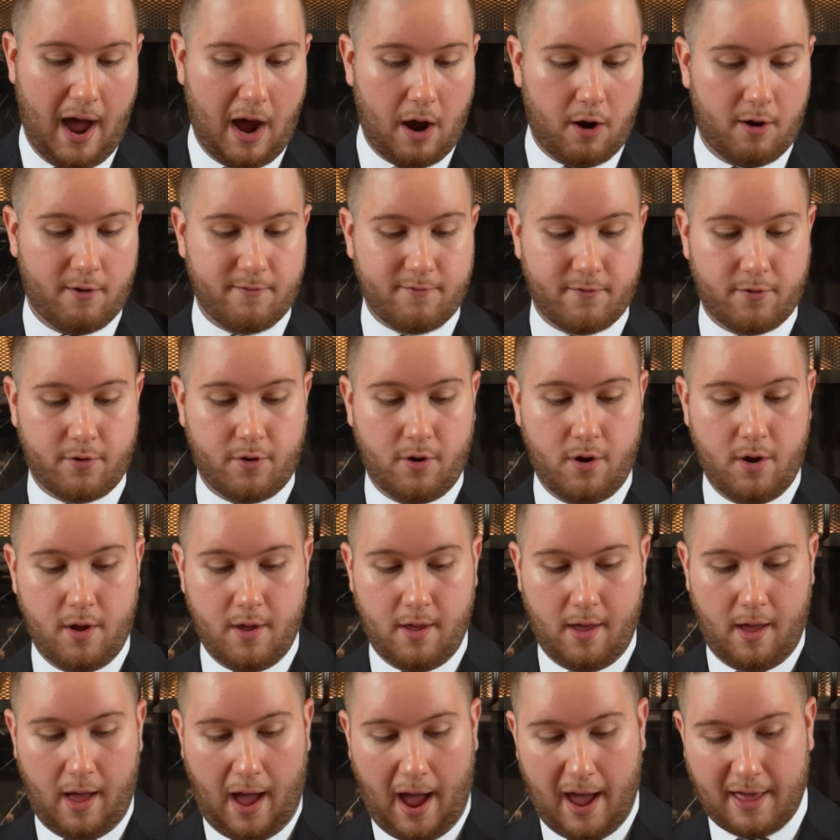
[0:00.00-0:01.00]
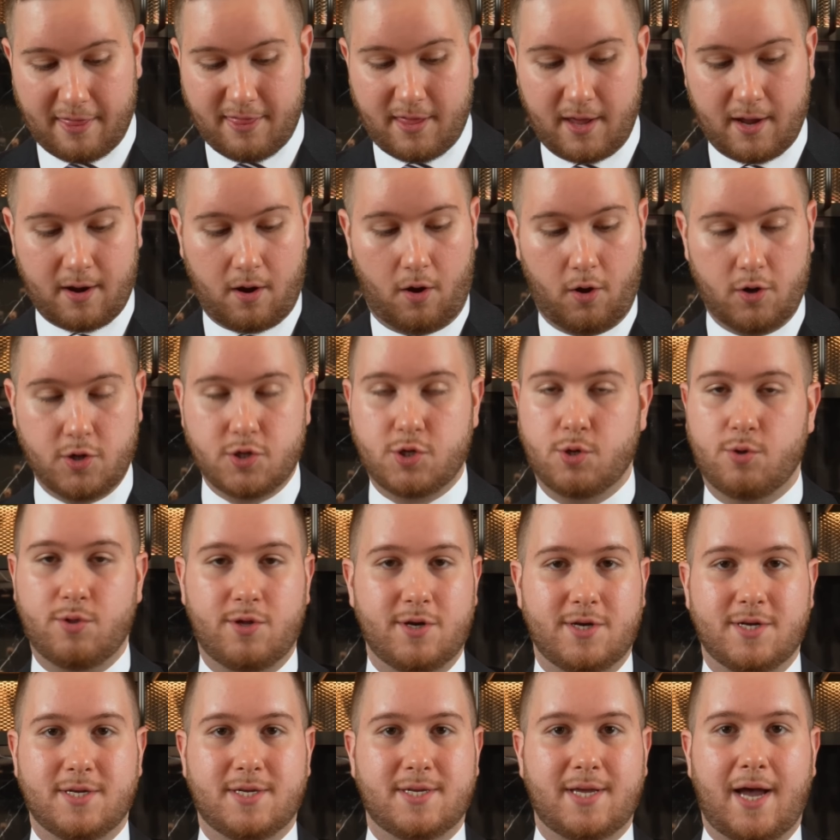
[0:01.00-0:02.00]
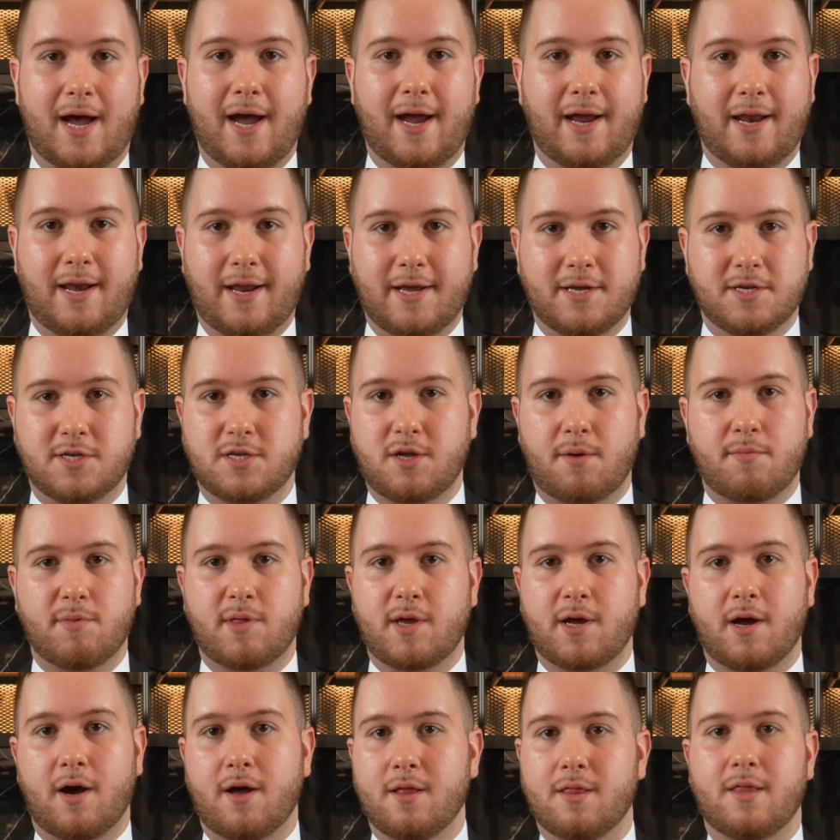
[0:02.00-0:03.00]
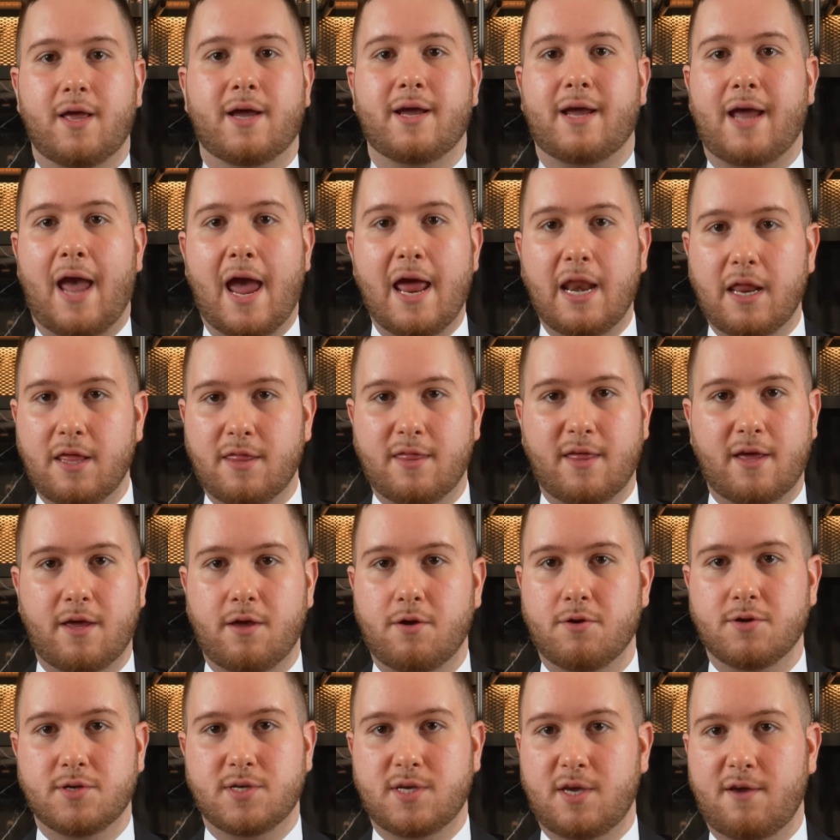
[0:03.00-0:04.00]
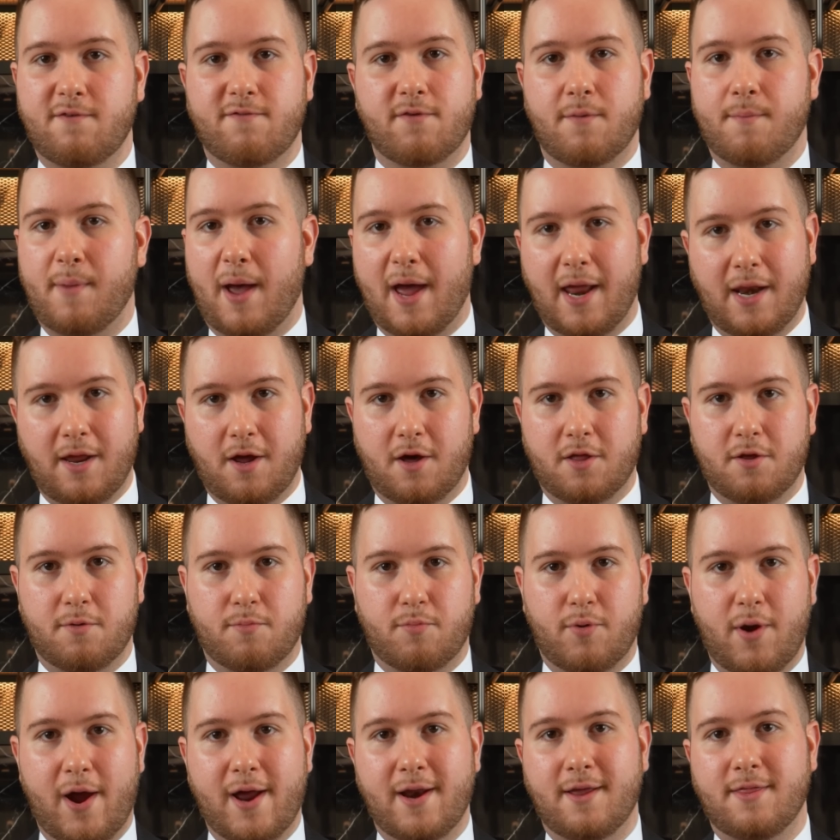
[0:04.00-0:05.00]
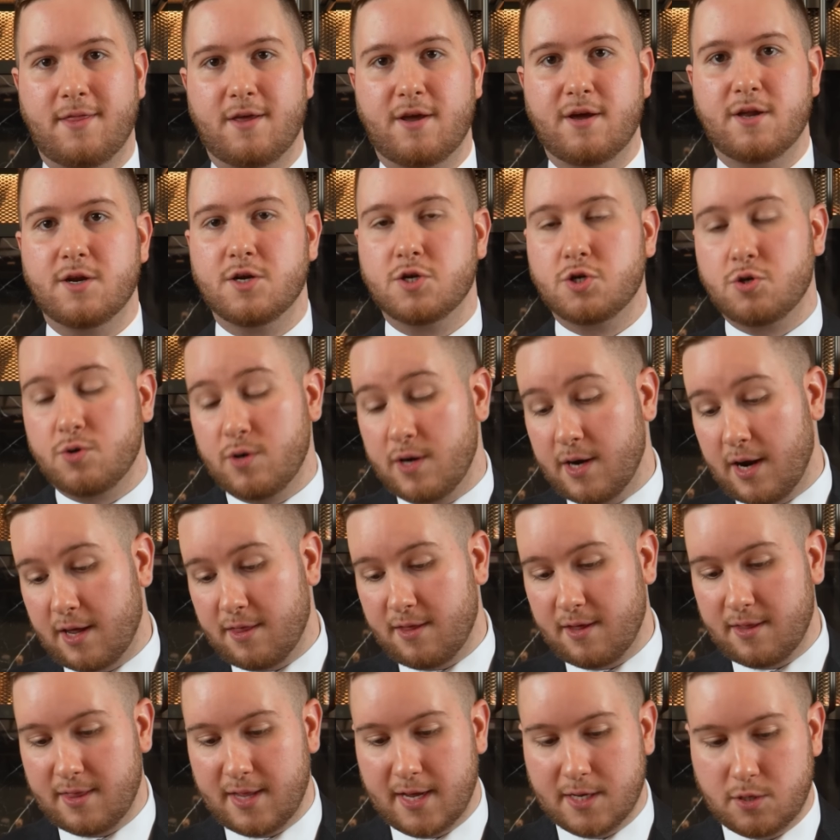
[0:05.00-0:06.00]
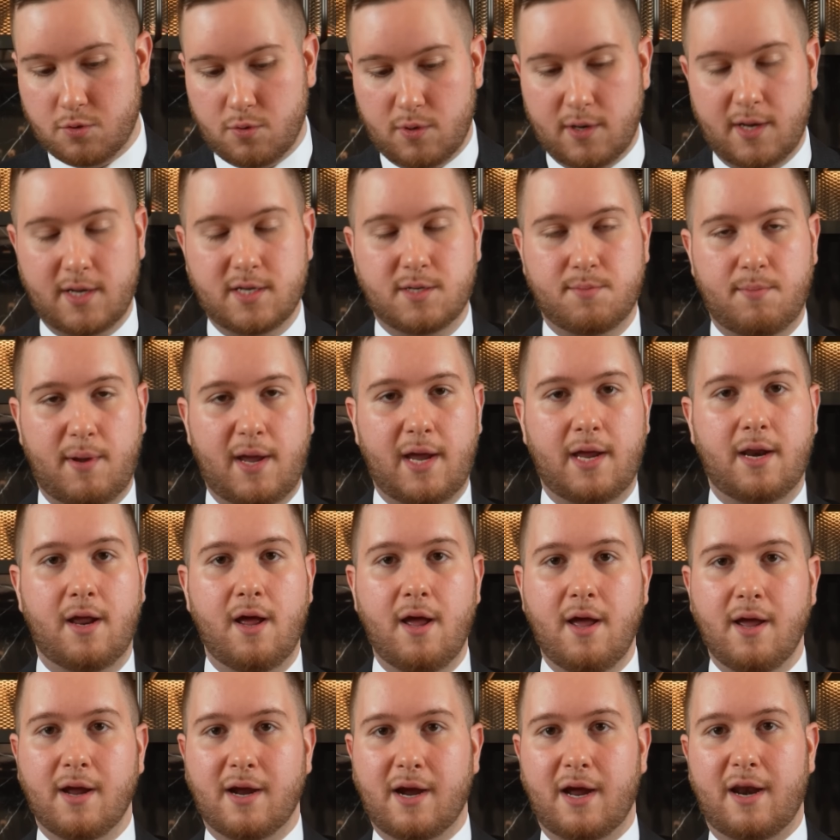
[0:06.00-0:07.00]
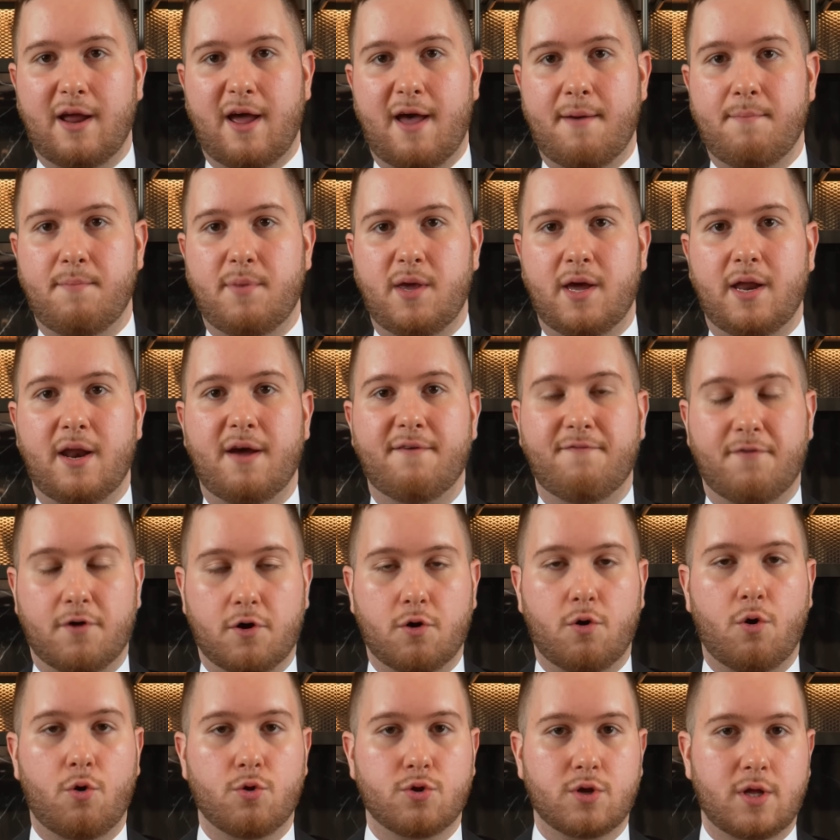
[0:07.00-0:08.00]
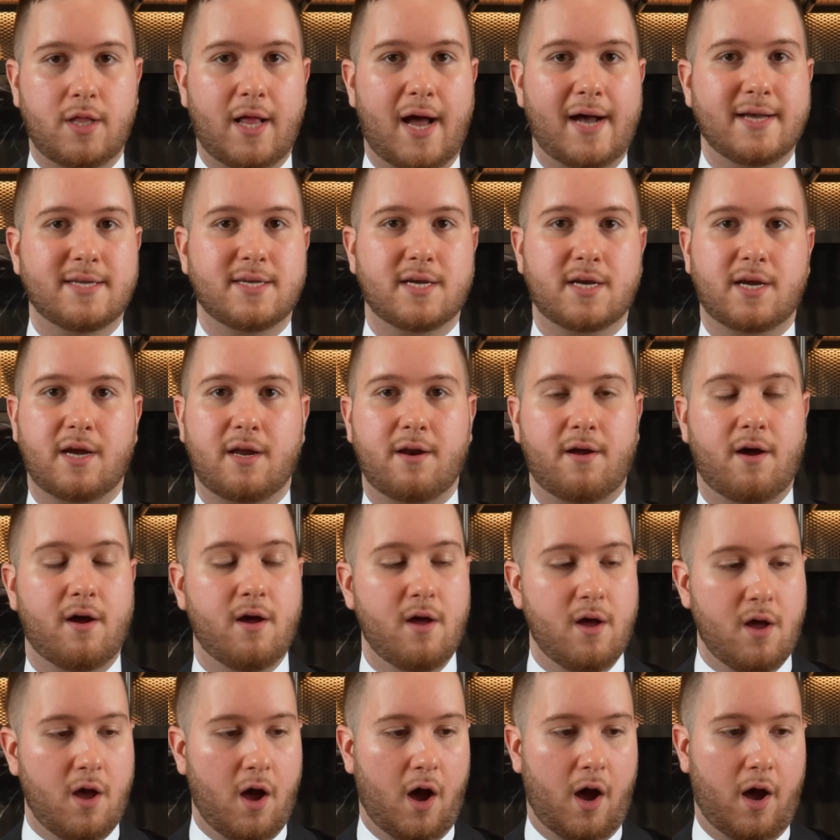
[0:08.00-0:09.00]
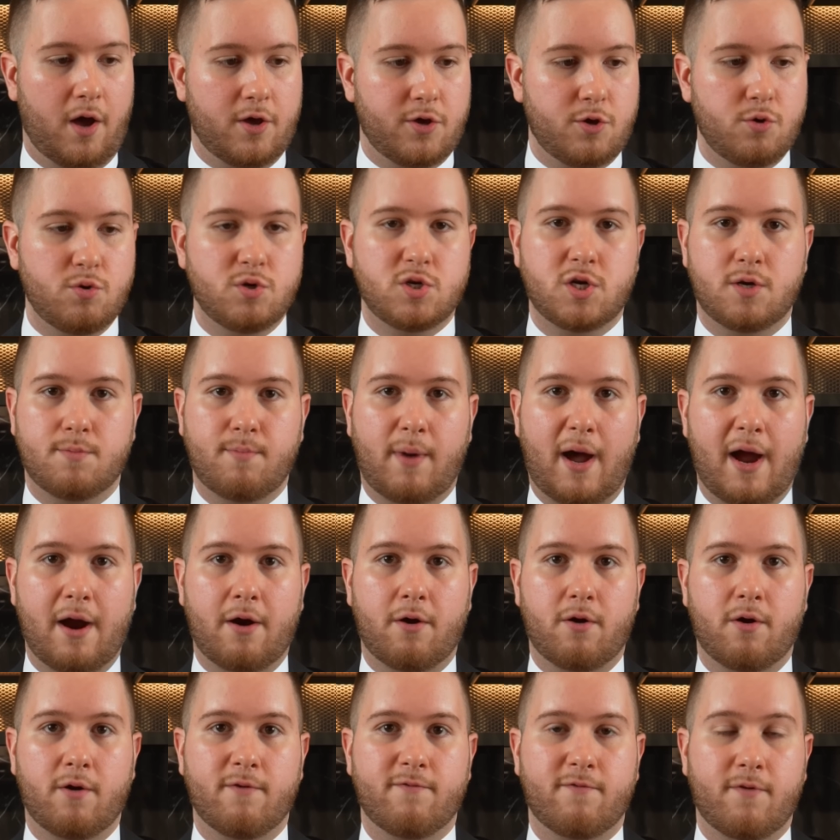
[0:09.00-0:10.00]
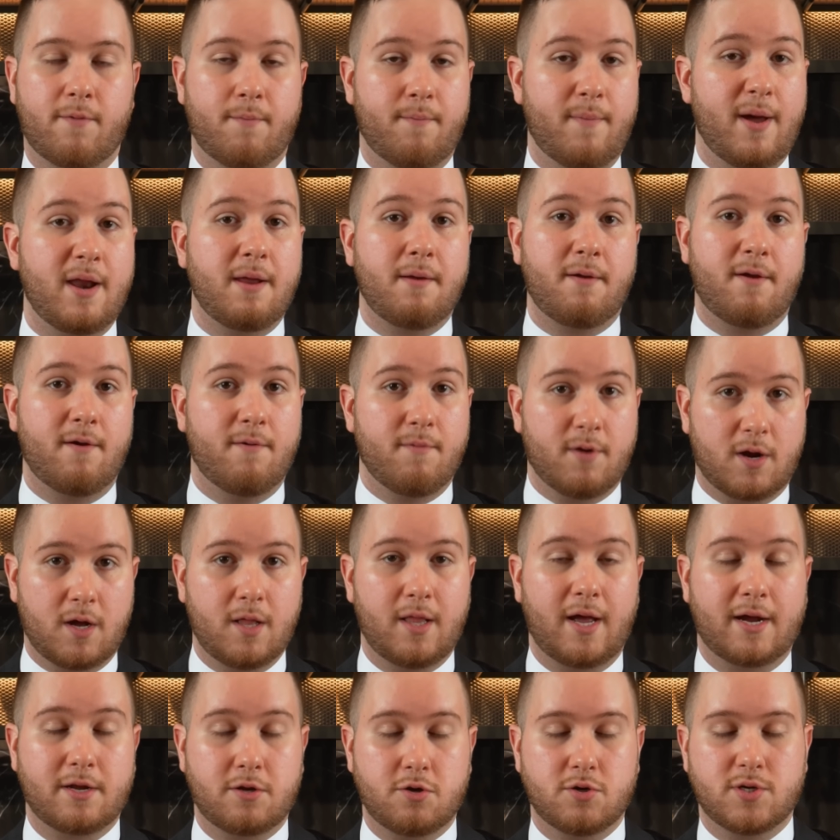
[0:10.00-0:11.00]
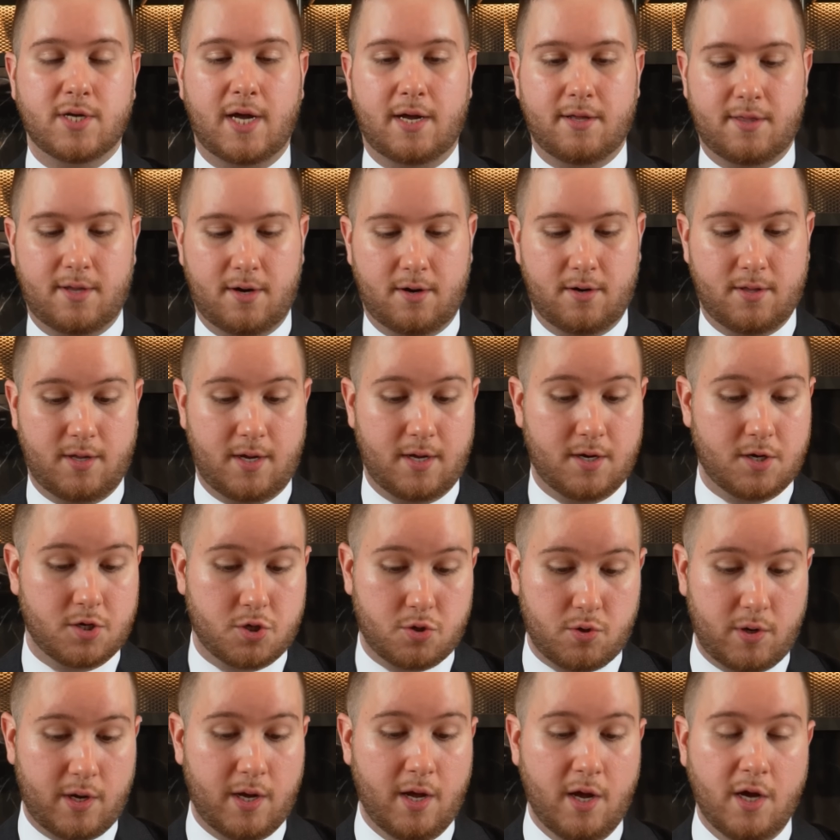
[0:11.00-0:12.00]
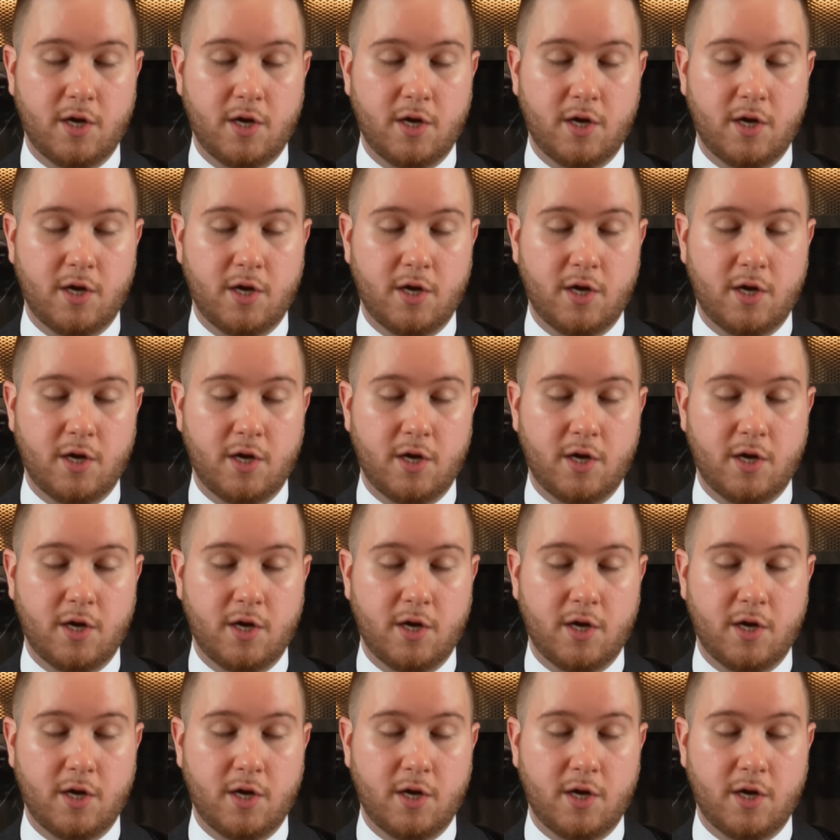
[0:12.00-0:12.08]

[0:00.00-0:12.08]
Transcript: However, I think also the design is something unlike anything you'll see from any other brand in the industry. And I think that's what has made kind of MB&F a cult classic and a huge admirer from many collectors out there in the industry